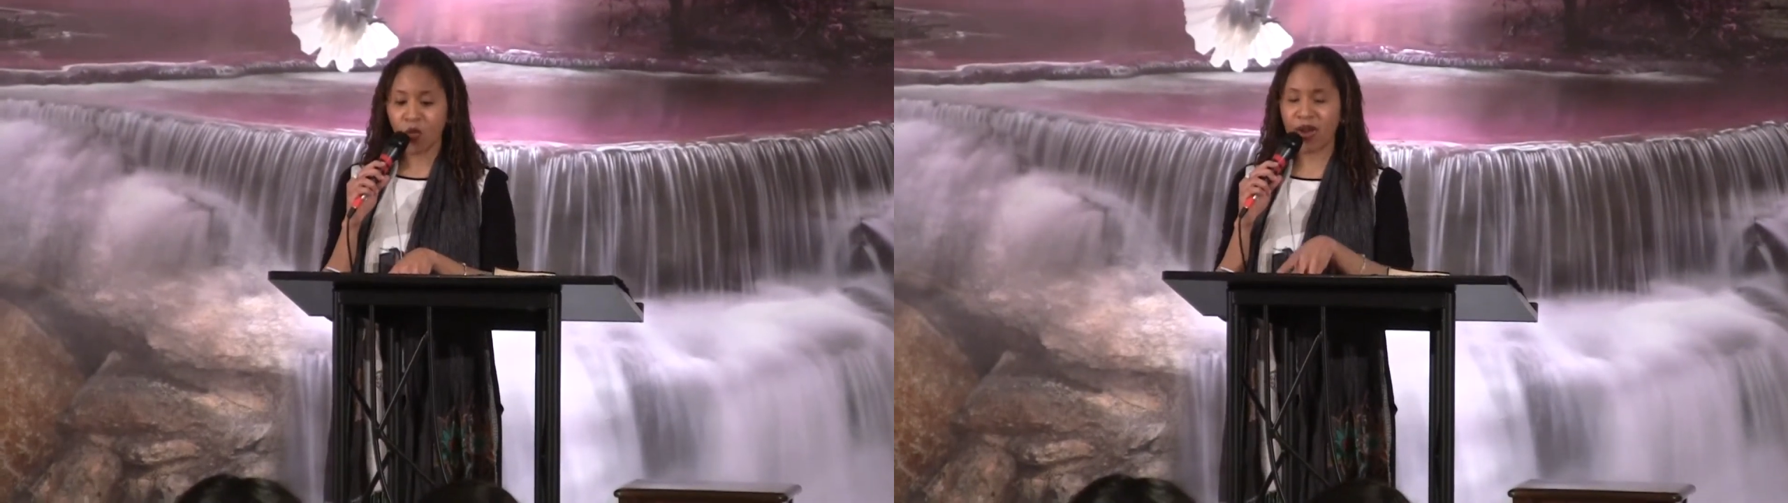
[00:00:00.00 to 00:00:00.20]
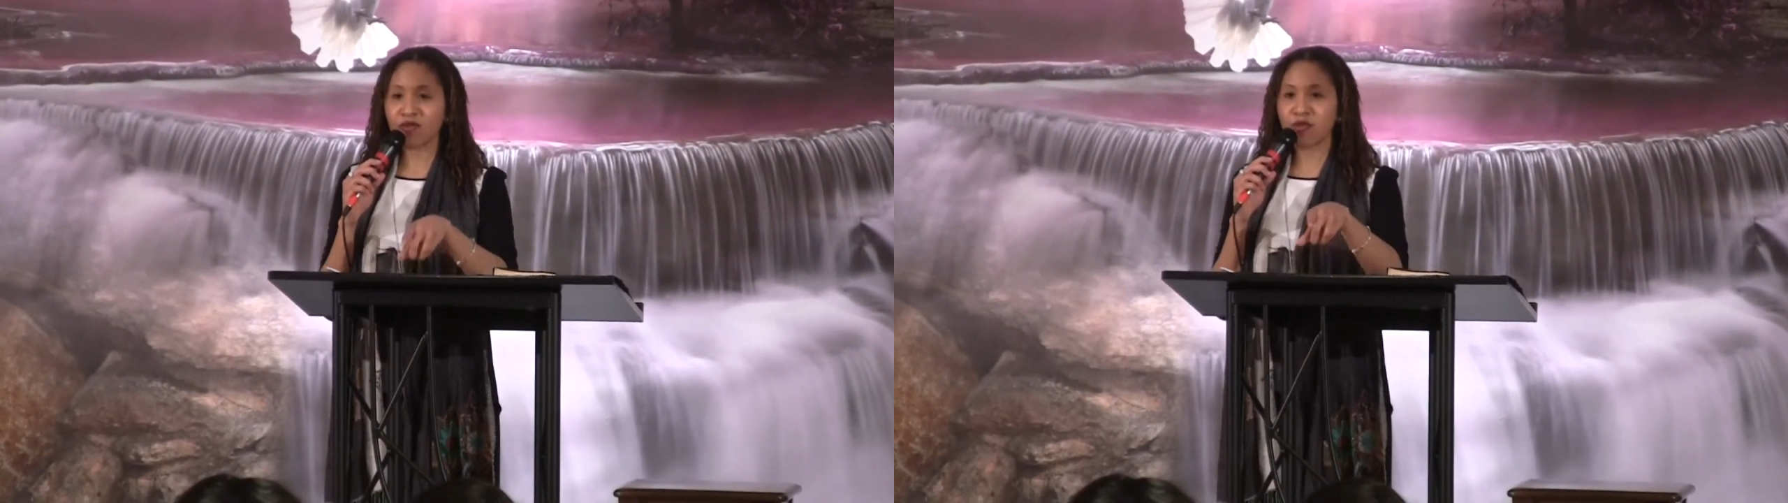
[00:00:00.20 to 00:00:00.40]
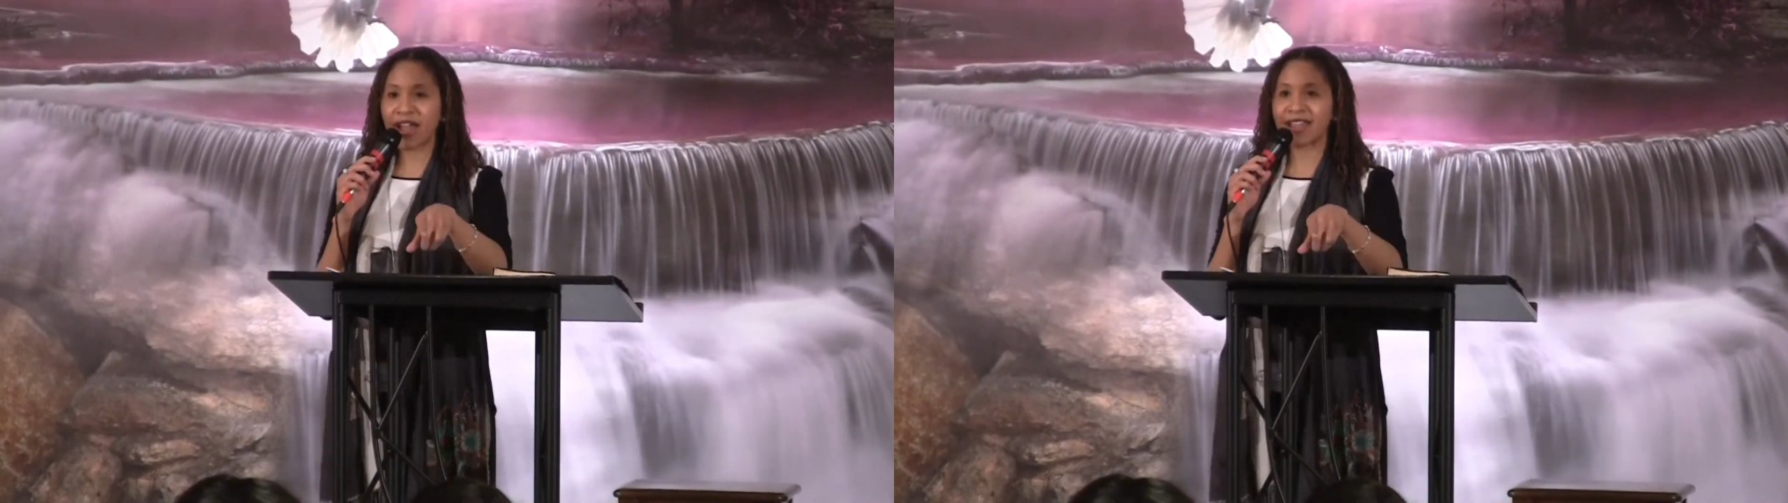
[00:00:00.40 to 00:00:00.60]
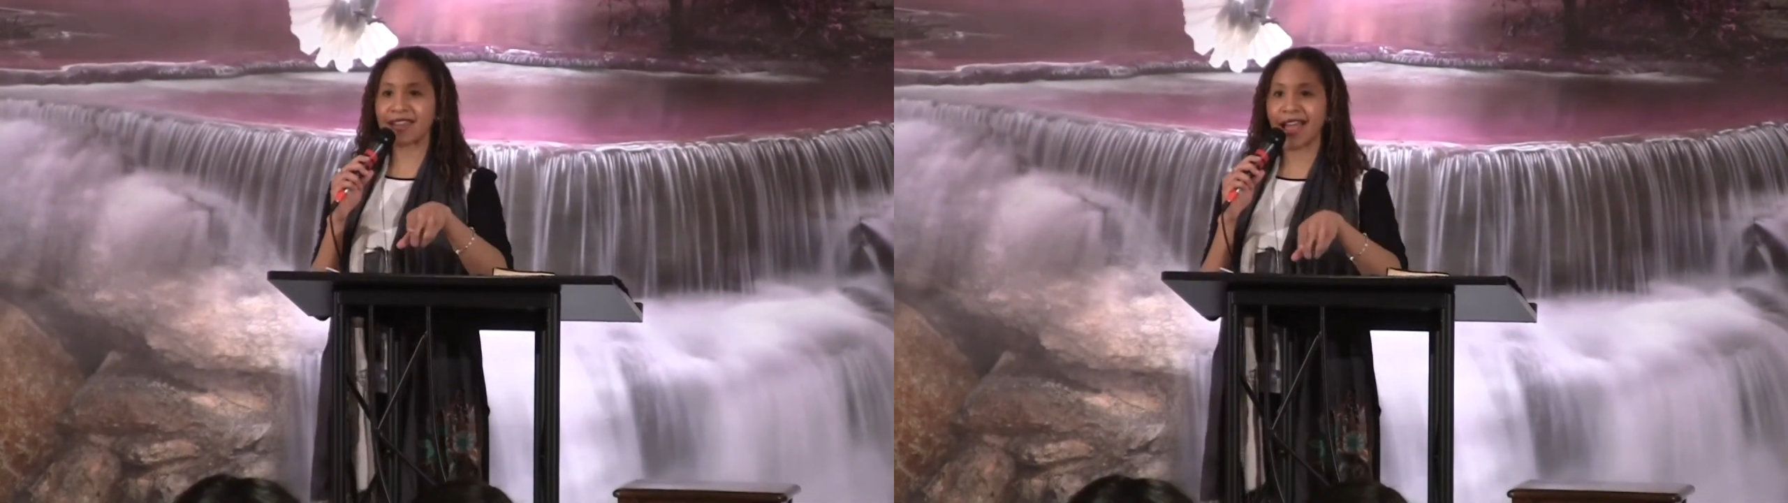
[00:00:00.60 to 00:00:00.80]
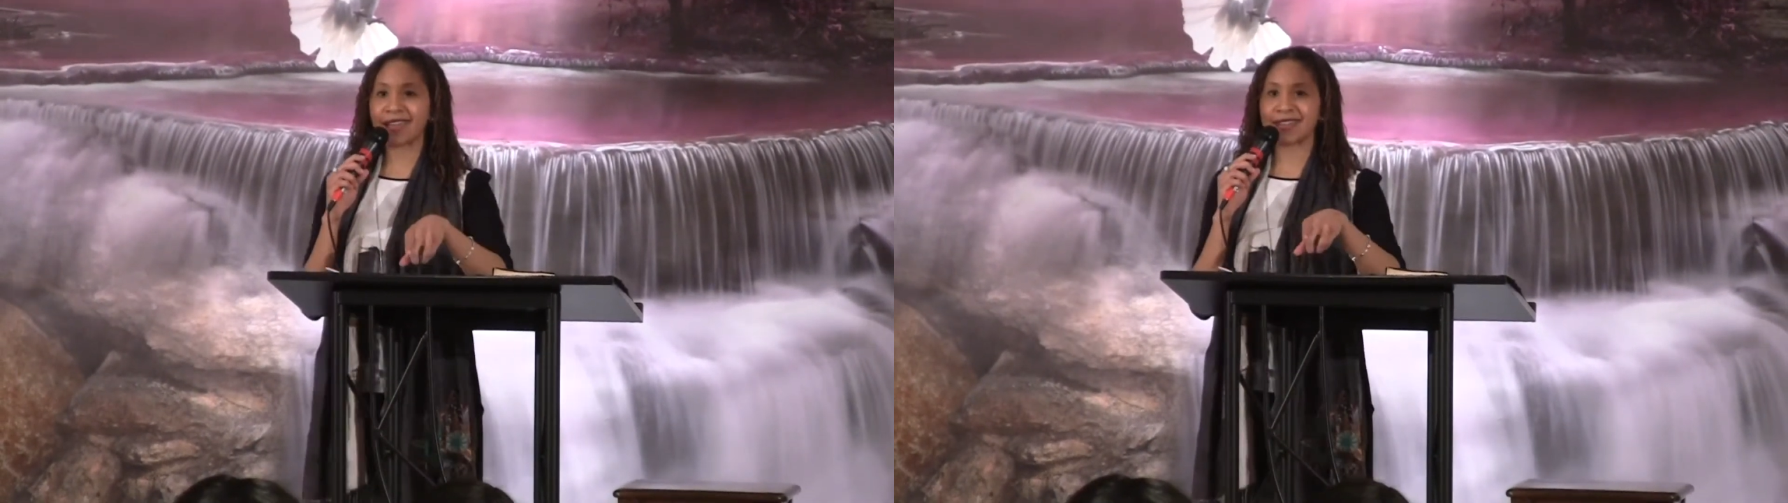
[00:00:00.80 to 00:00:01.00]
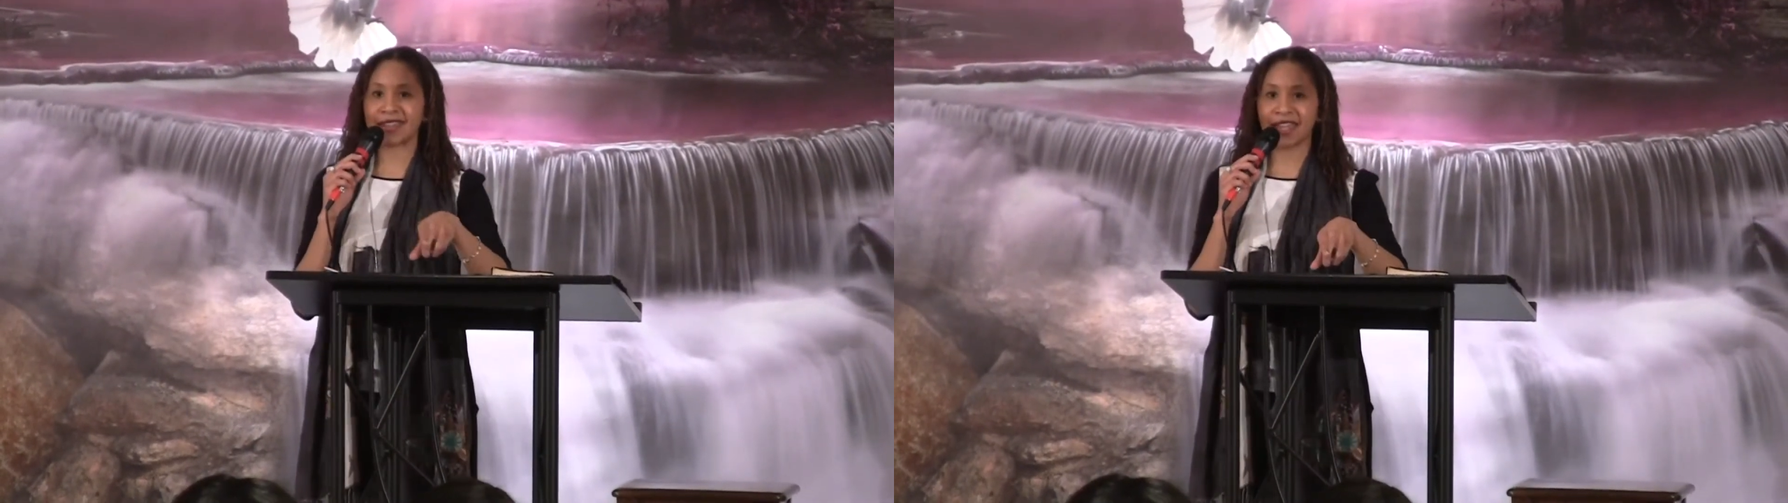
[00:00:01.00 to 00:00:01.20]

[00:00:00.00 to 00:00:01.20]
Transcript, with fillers: We recognize the